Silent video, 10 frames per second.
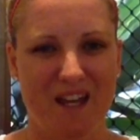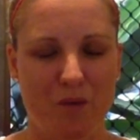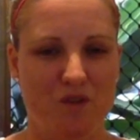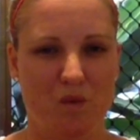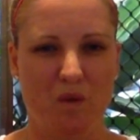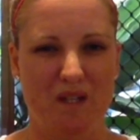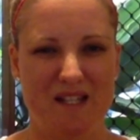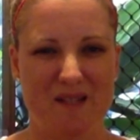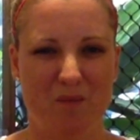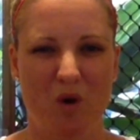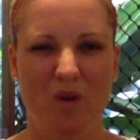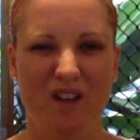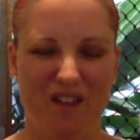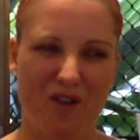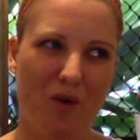it was really small,
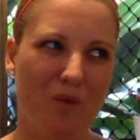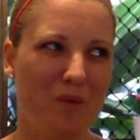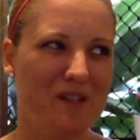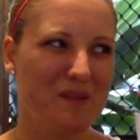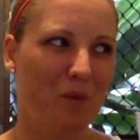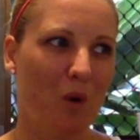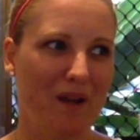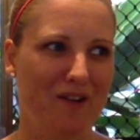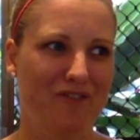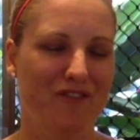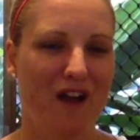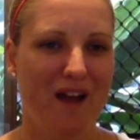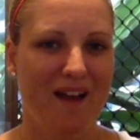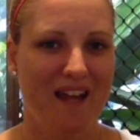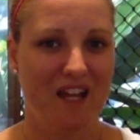and I thought, well, what's the point of
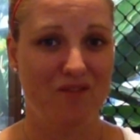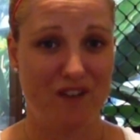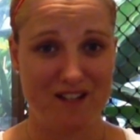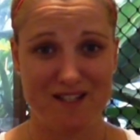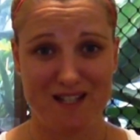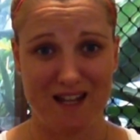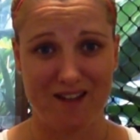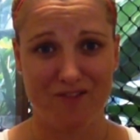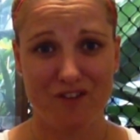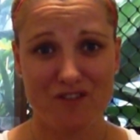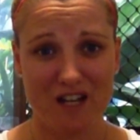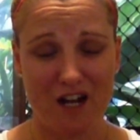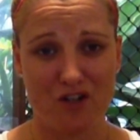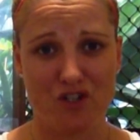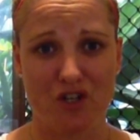investing
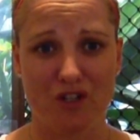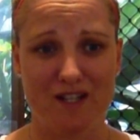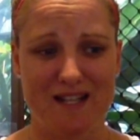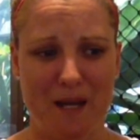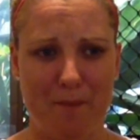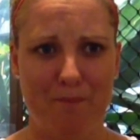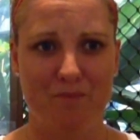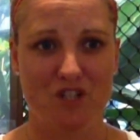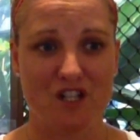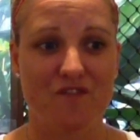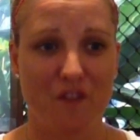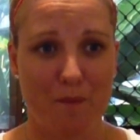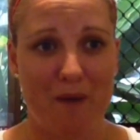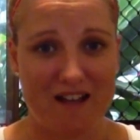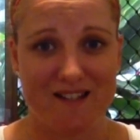$1,500 in just for the
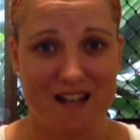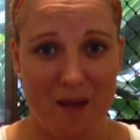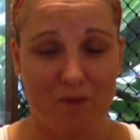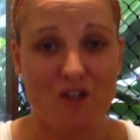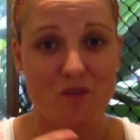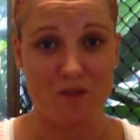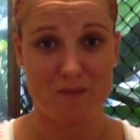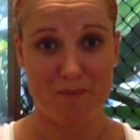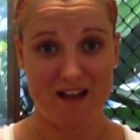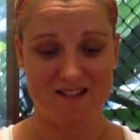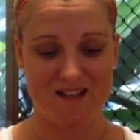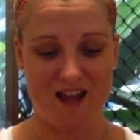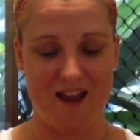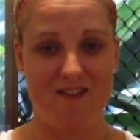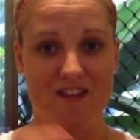bassinet, because it was a
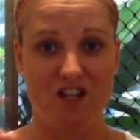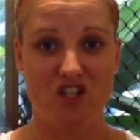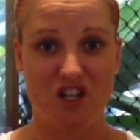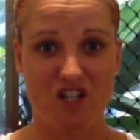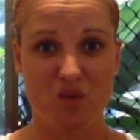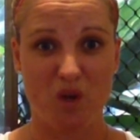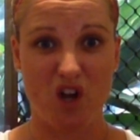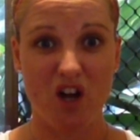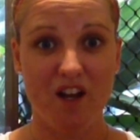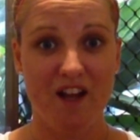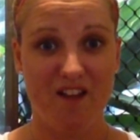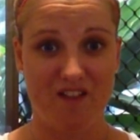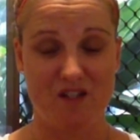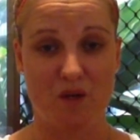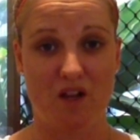bassinet and then turned into a cot,
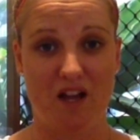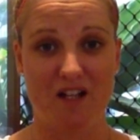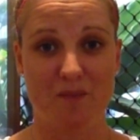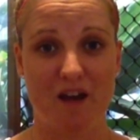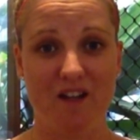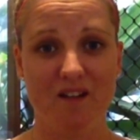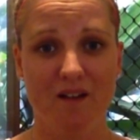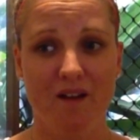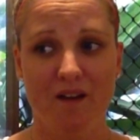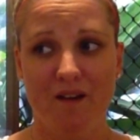and that's what I liked about it.